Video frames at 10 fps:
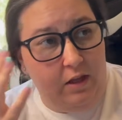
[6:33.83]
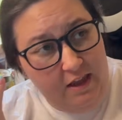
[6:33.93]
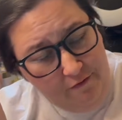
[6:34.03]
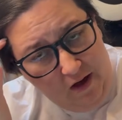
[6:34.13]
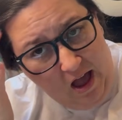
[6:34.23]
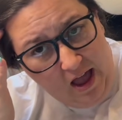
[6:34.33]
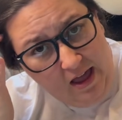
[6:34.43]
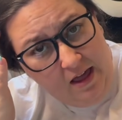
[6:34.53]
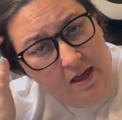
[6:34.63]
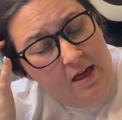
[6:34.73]
If
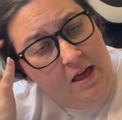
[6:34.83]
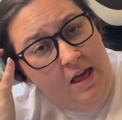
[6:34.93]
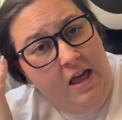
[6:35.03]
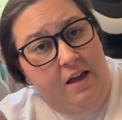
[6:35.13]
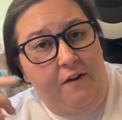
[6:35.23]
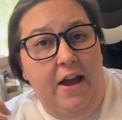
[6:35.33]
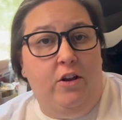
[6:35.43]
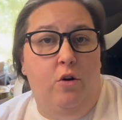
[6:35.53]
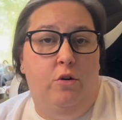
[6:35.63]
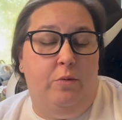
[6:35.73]
I
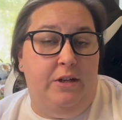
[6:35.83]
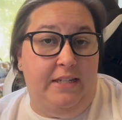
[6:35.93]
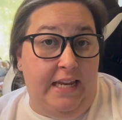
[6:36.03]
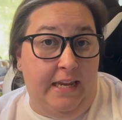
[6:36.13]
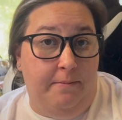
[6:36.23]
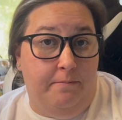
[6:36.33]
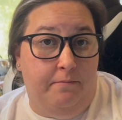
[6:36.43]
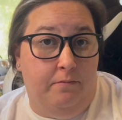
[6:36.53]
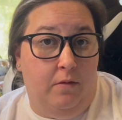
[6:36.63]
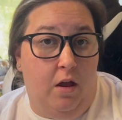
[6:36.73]
go to
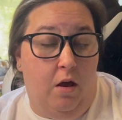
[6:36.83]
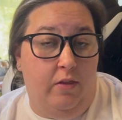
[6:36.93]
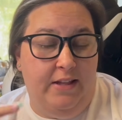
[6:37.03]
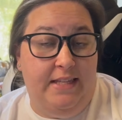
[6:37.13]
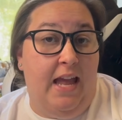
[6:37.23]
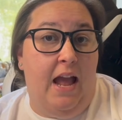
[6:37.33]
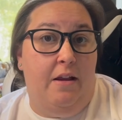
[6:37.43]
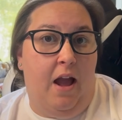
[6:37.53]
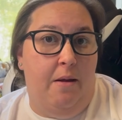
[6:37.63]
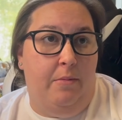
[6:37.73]
redeem, let's
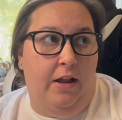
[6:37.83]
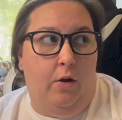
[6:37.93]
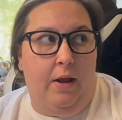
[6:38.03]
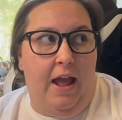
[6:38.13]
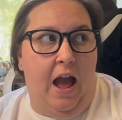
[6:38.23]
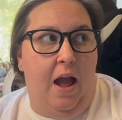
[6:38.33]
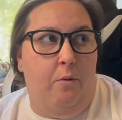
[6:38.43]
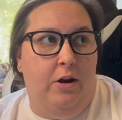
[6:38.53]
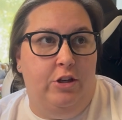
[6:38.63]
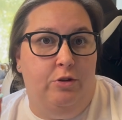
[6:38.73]
say I'm like, okay, I
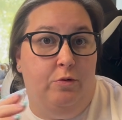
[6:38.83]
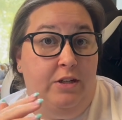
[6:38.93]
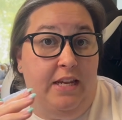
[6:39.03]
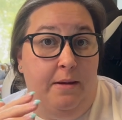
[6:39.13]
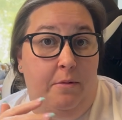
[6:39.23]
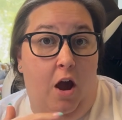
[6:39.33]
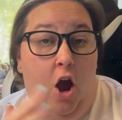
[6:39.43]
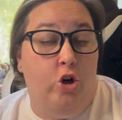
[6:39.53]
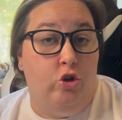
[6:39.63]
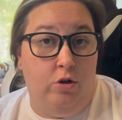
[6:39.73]
want to redeem
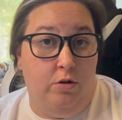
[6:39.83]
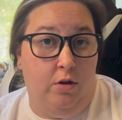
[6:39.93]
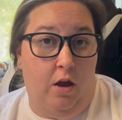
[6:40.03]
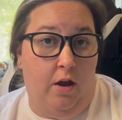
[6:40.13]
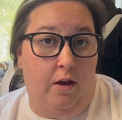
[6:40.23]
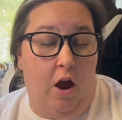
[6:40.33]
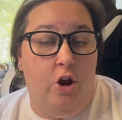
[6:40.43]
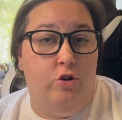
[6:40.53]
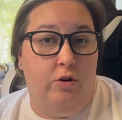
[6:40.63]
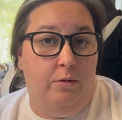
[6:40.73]

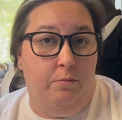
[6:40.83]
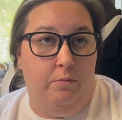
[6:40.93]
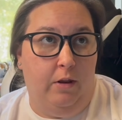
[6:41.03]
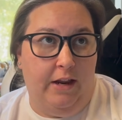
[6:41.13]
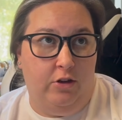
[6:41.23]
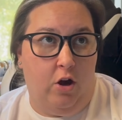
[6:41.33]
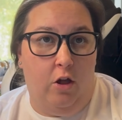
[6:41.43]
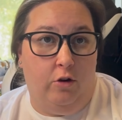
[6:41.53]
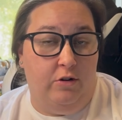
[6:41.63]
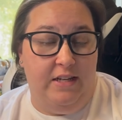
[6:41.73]
$100 like
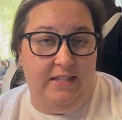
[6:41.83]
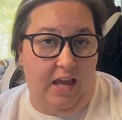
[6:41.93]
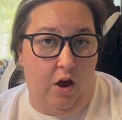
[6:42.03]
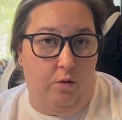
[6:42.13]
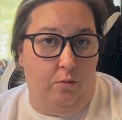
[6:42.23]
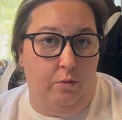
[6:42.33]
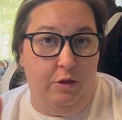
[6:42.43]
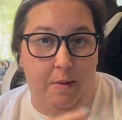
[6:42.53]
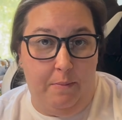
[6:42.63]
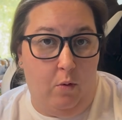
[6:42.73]
dollar discount
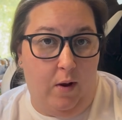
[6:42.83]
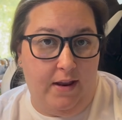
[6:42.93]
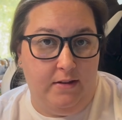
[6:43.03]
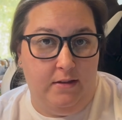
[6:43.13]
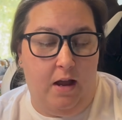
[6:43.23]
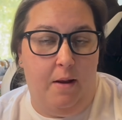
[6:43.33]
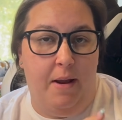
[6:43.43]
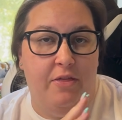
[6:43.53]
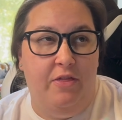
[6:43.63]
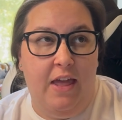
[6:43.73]
with my points.
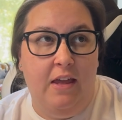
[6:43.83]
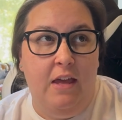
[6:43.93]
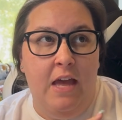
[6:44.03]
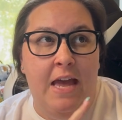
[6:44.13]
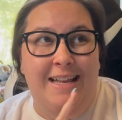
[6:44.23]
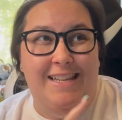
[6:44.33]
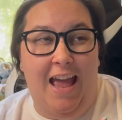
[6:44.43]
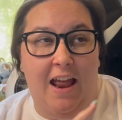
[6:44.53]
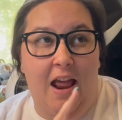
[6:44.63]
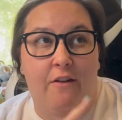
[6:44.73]
I think
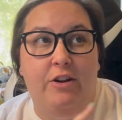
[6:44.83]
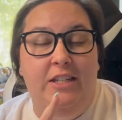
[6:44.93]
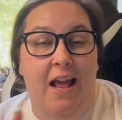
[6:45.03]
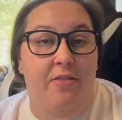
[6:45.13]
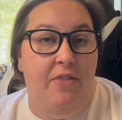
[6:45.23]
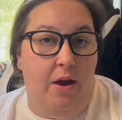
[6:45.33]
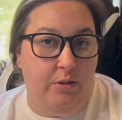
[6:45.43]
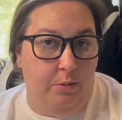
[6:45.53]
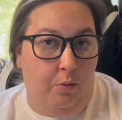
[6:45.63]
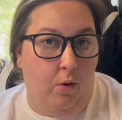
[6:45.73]
every
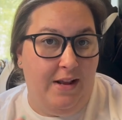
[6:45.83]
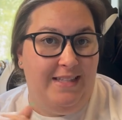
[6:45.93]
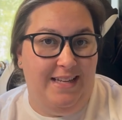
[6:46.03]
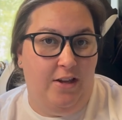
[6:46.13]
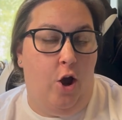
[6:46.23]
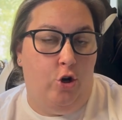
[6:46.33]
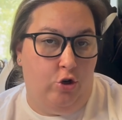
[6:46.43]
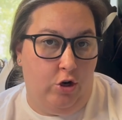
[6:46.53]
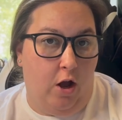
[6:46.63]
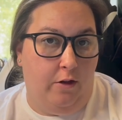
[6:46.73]
10,000 points is
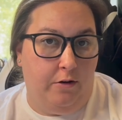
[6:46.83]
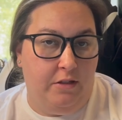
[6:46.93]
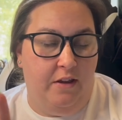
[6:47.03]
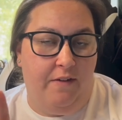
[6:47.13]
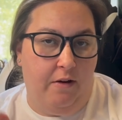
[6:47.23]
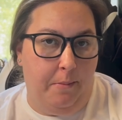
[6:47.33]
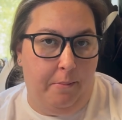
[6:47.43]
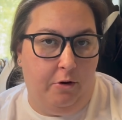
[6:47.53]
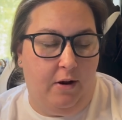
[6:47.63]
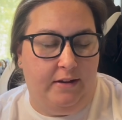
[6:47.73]
$100 if I
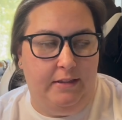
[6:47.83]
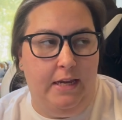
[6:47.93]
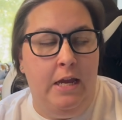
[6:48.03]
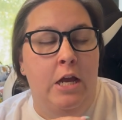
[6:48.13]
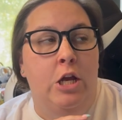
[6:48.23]
remember correctly.